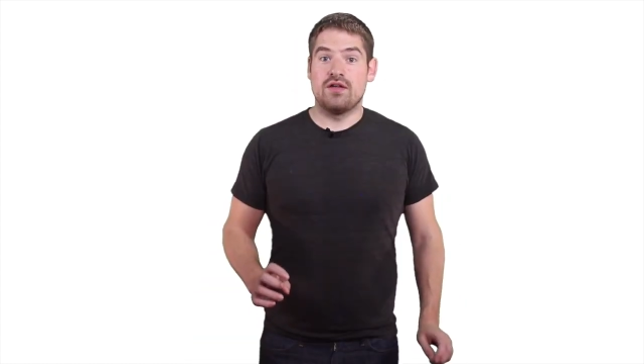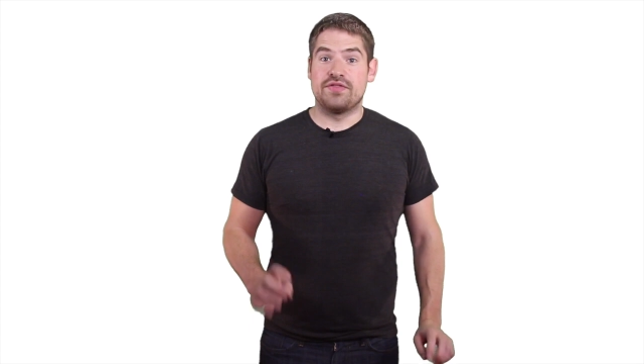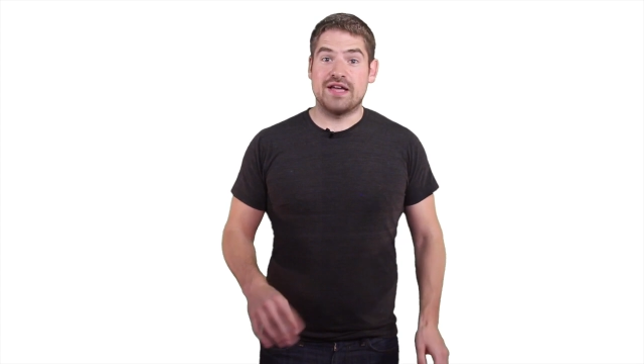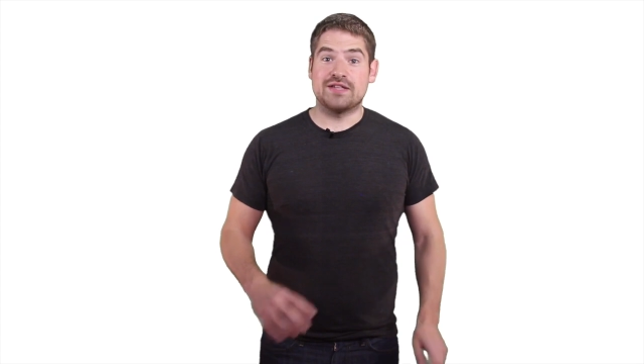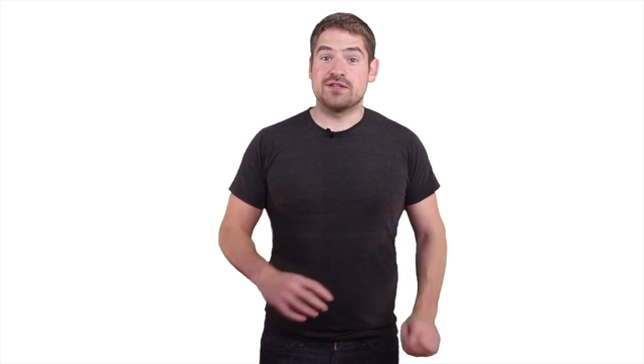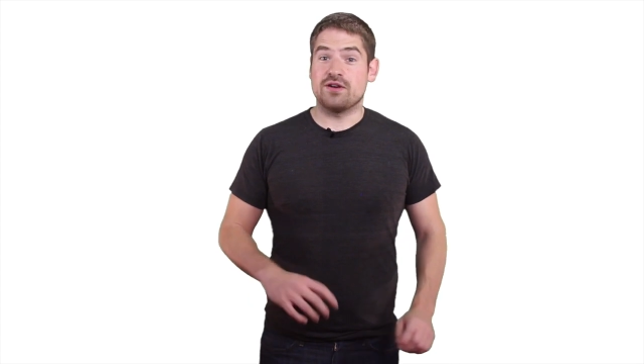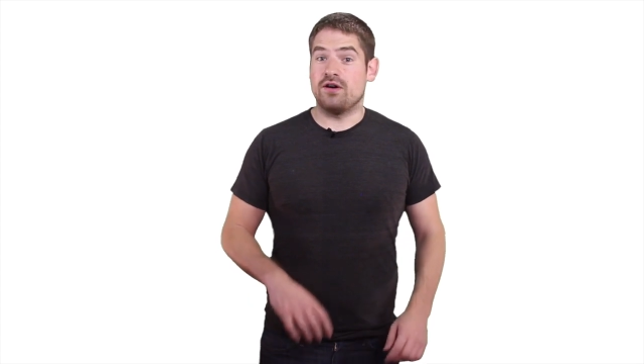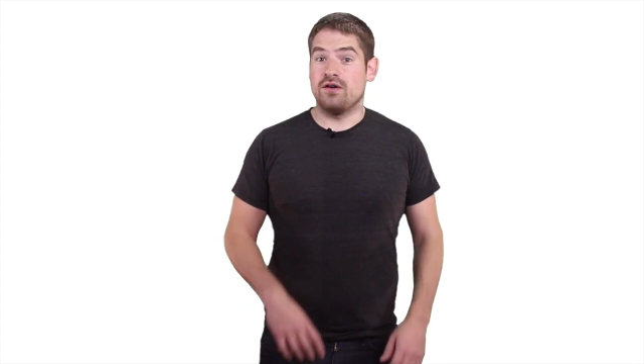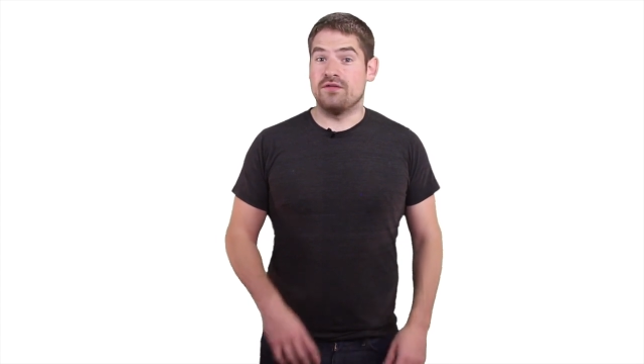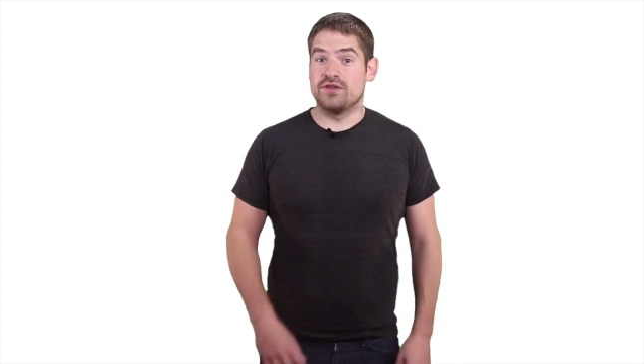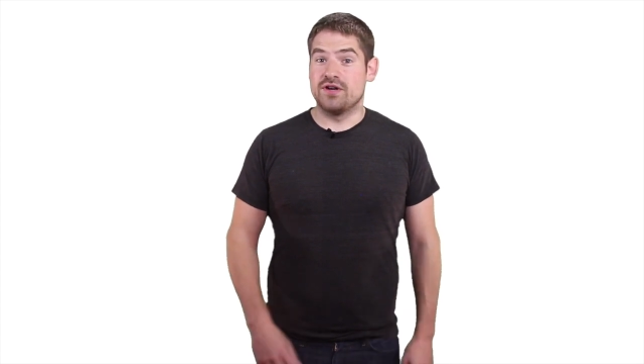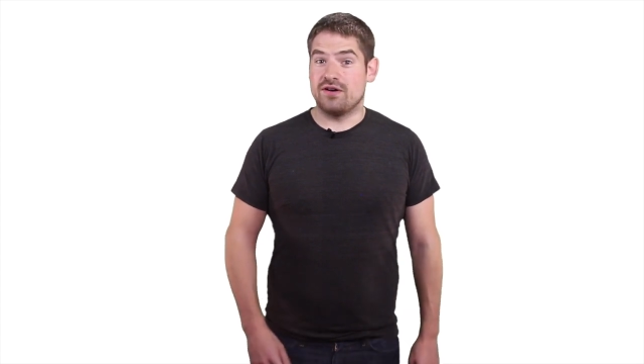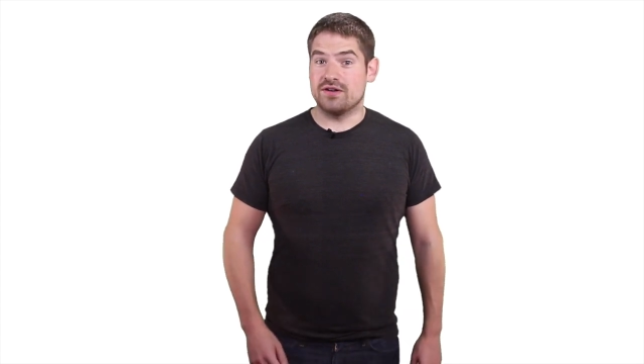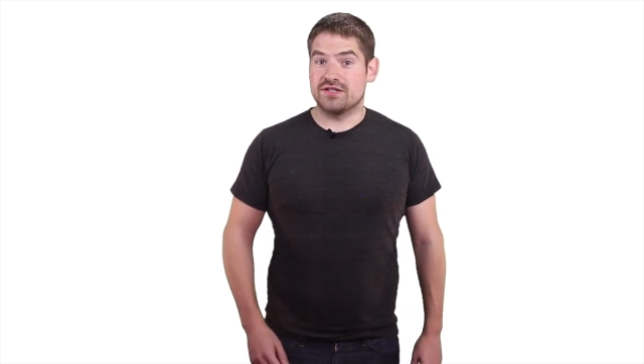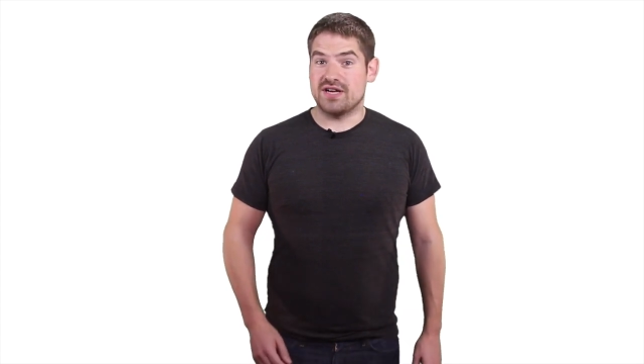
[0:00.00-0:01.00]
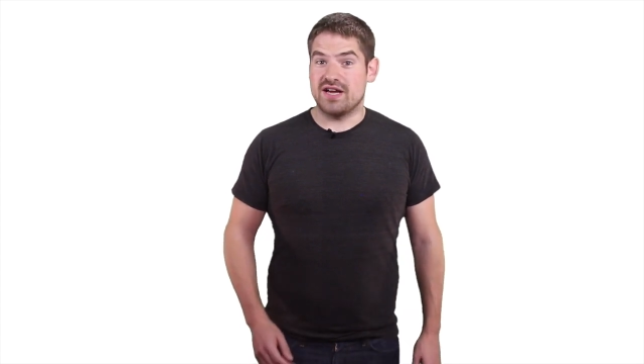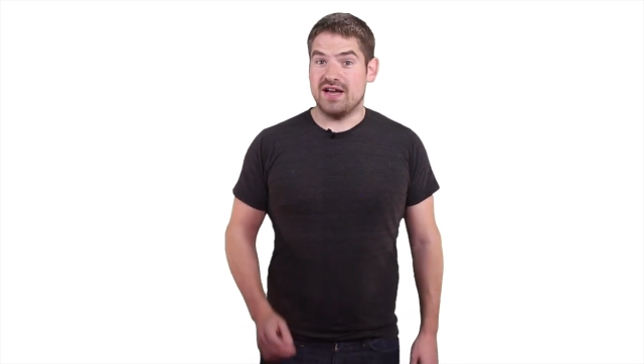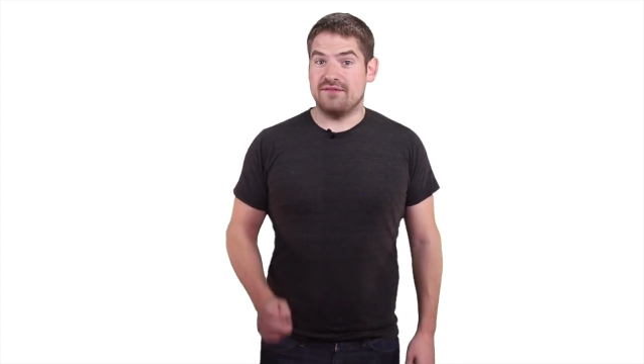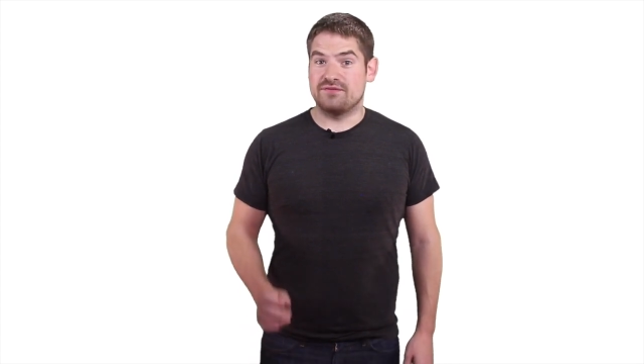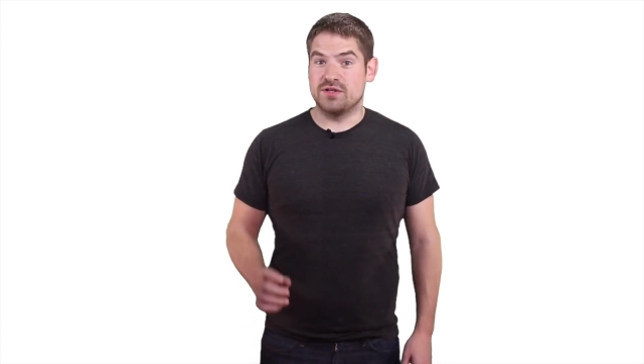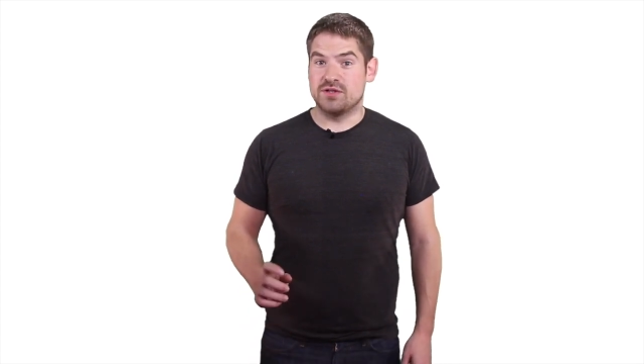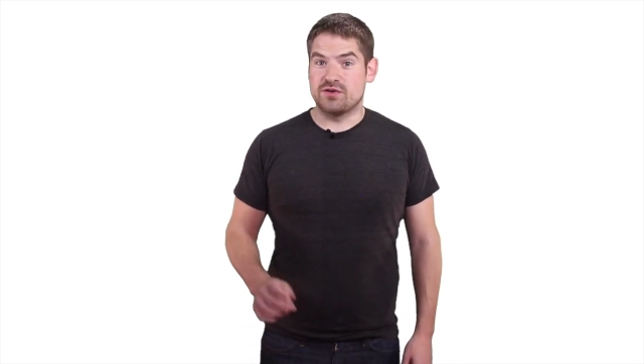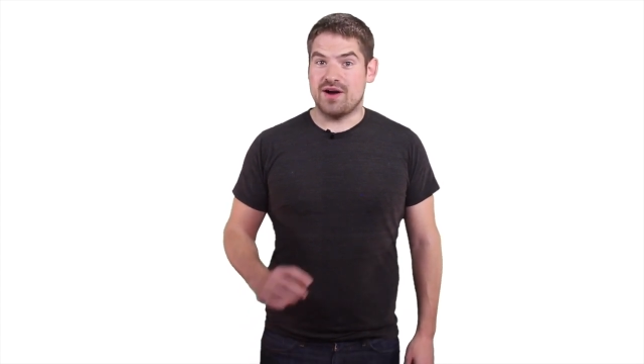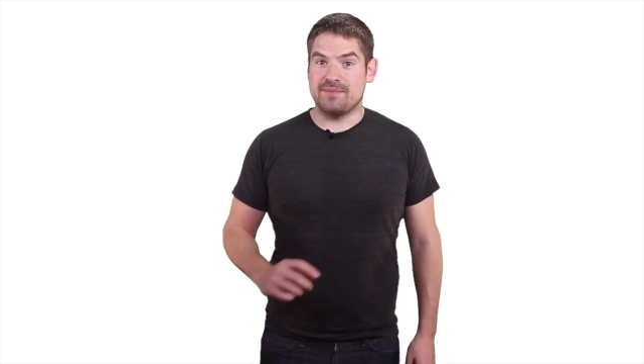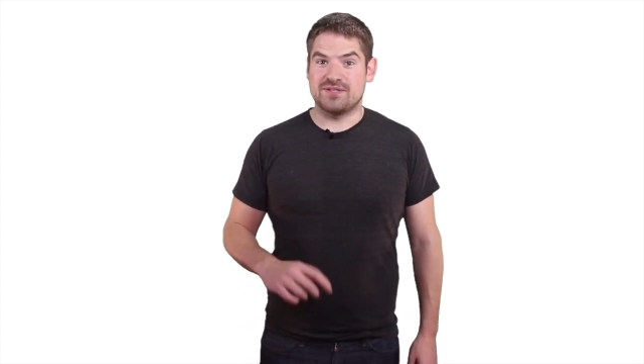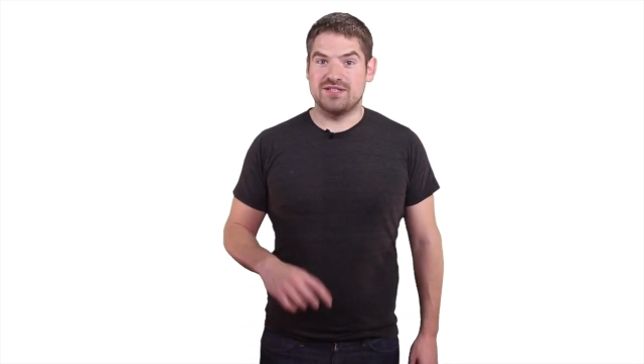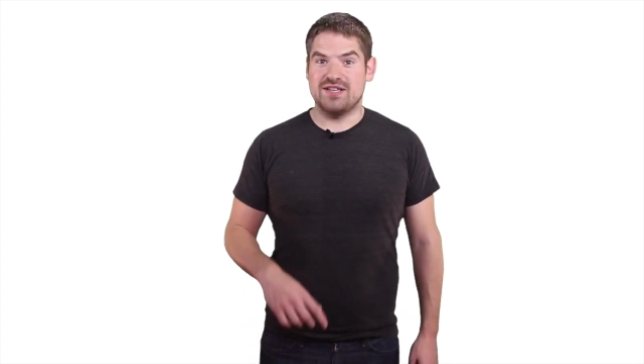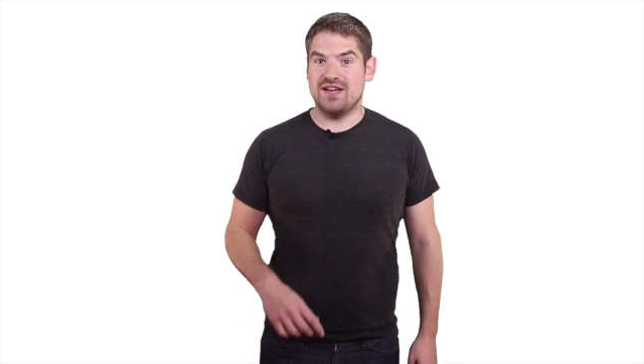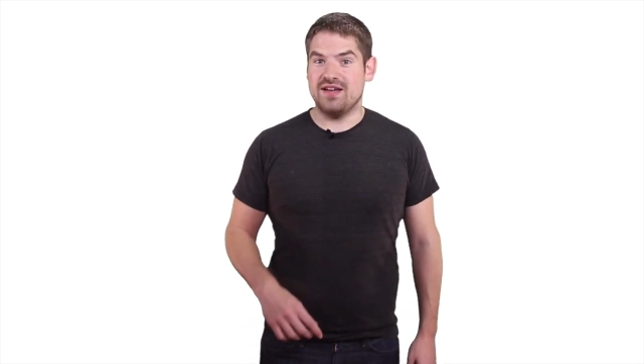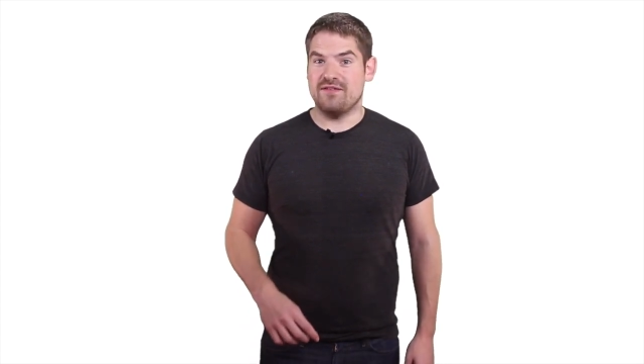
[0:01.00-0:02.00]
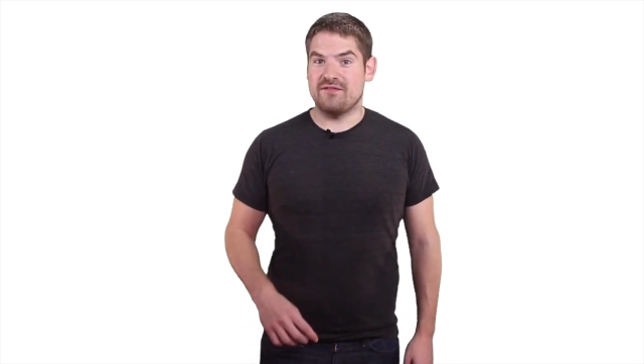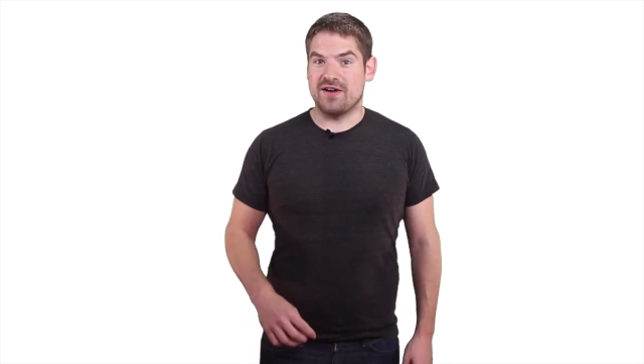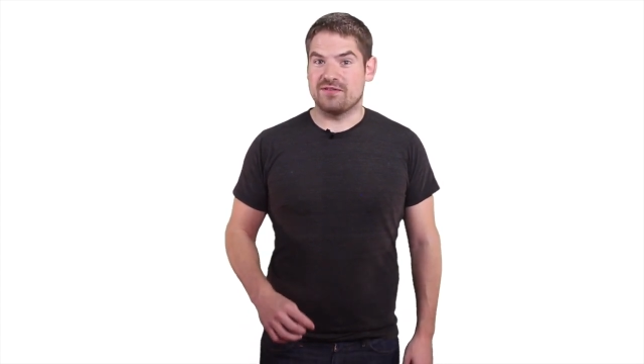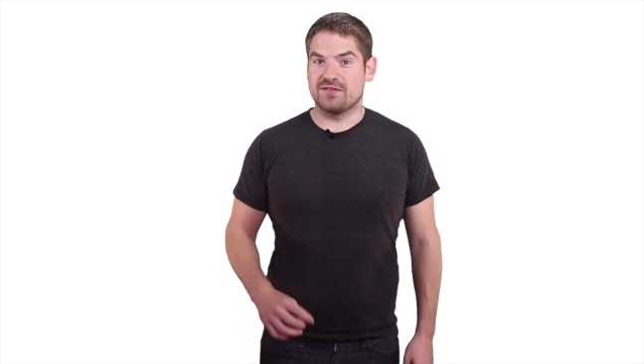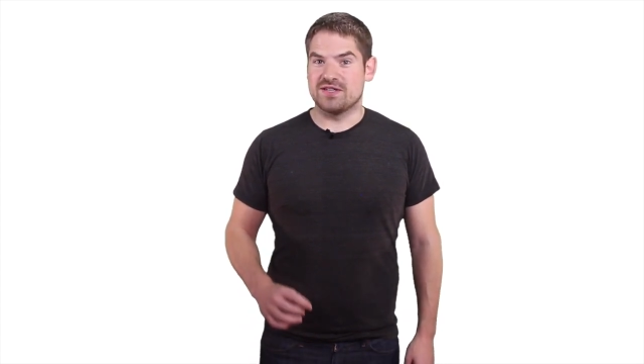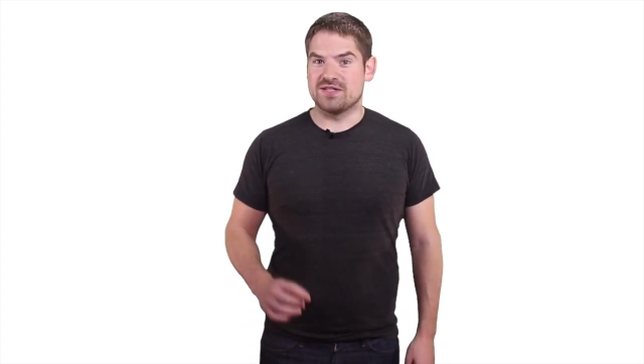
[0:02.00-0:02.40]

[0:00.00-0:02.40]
That's all of the knowledge I have to drop today about